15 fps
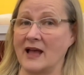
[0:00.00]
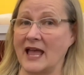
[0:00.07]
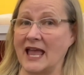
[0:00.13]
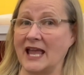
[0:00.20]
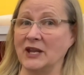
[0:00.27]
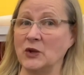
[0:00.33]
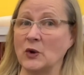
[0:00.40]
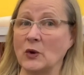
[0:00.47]
And
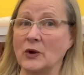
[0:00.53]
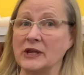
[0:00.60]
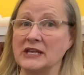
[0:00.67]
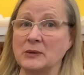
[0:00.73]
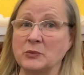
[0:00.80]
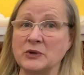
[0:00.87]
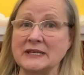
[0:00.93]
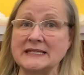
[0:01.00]
you're going to
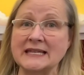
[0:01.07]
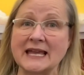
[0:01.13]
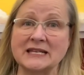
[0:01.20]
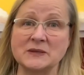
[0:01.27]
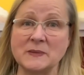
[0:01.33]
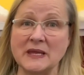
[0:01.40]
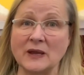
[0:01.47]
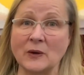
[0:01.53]
pretend to
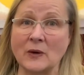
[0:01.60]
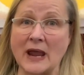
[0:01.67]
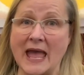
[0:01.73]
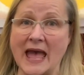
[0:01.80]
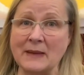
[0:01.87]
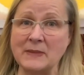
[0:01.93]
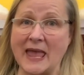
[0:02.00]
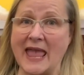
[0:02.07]
be a
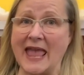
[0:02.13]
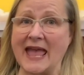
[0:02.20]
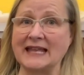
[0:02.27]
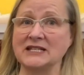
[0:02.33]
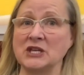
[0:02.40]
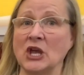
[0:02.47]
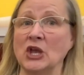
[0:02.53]
crab, and